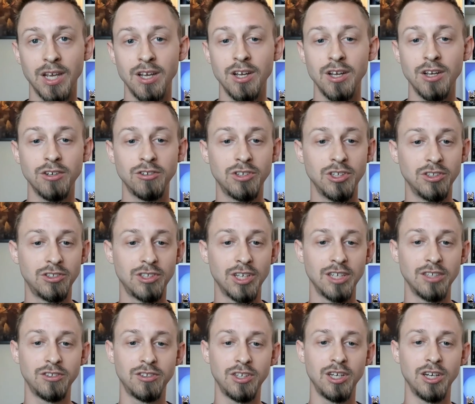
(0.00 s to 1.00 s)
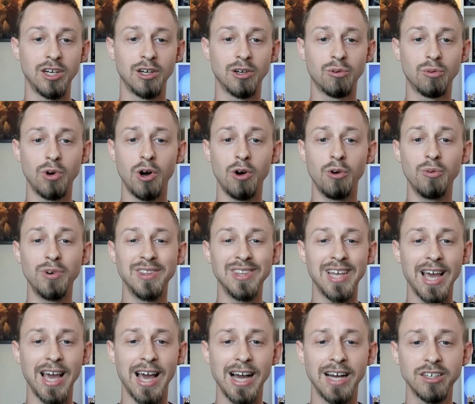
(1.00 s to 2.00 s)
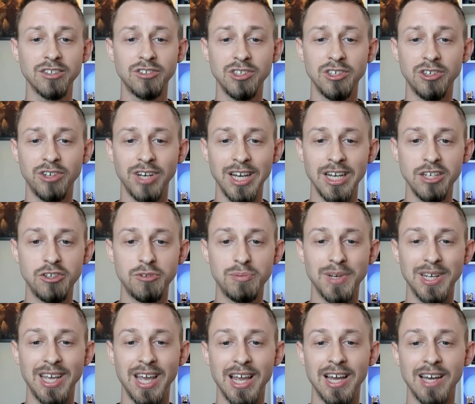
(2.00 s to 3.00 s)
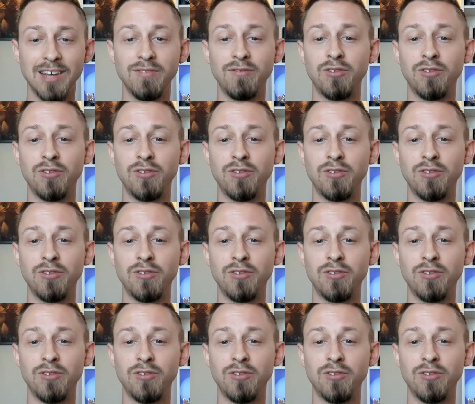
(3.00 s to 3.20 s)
She says here, quote, "When the axial age began,